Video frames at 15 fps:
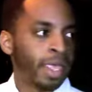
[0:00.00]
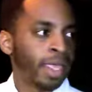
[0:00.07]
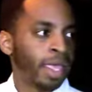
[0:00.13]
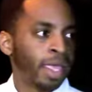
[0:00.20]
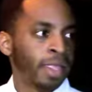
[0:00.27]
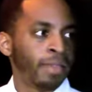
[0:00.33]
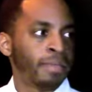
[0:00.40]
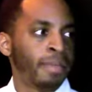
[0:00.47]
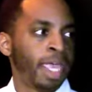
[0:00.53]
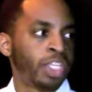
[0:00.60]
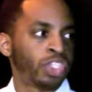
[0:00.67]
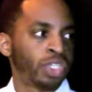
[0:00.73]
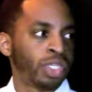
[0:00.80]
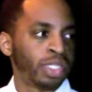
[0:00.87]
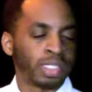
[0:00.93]
it
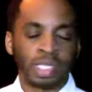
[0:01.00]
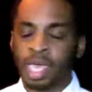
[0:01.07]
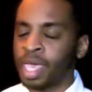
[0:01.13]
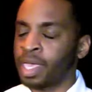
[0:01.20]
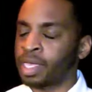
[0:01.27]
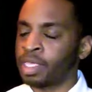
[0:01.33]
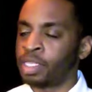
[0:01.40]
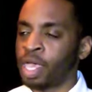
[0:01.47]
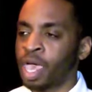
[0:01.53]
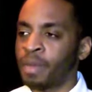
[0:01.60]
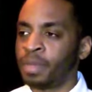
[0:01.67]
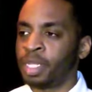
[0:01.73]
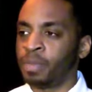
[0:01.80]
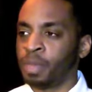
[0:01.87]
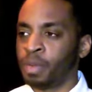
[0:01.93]
mentions like how
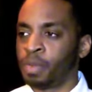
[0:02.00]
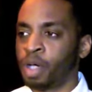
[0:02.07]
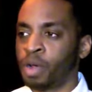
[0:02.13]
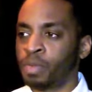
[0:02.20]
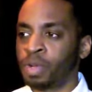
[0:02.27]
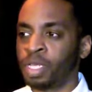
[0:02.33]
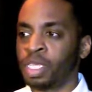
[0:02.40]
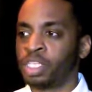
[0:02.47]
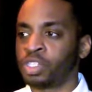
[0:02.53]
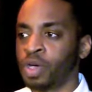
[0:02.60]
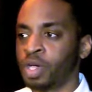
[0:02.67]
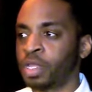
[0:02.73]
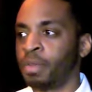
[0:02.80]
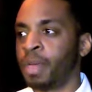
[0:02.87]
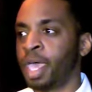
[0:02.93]
many people are really
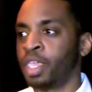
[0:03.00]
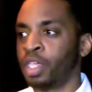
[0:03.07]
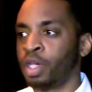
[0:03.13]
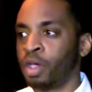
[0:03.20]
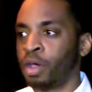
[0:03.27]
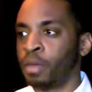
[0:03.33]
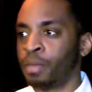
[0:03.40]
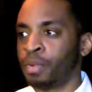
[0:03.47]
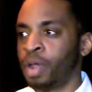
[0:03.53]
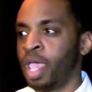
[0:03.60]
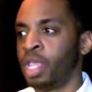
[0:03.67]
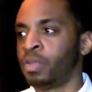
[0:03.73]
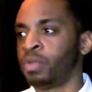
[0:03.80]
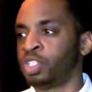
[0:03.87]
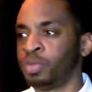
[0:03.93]
talking about your
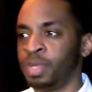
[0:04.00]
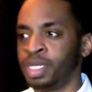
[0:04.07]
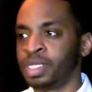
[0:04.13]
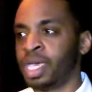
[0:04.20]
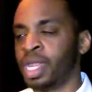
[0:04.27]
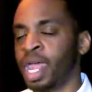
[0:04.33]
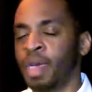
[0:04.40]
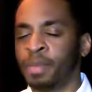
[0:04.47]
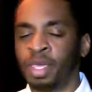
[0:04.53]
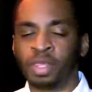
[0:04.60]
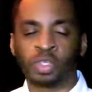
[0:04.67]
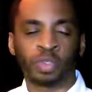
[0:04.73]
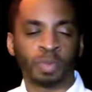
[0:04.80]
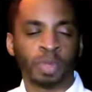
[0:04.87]
brand, which means that how many of those